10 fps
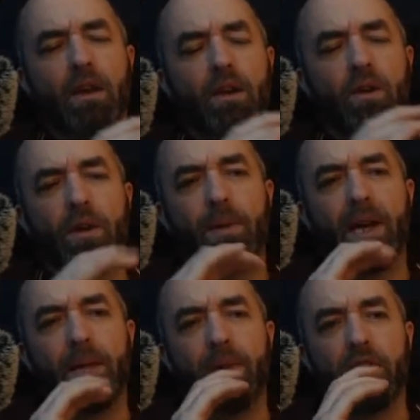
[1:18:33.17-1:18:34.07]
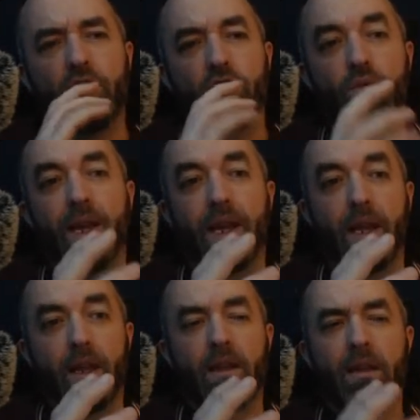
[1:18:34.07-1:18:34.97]
or a bad batch of
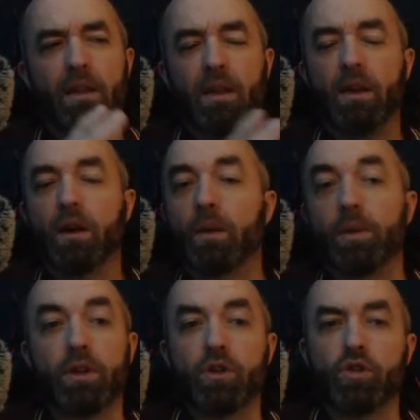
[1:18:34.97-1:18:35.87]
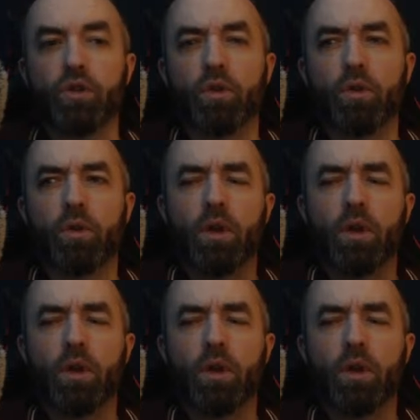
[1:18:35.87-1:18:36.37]
20, like a couple of years ago.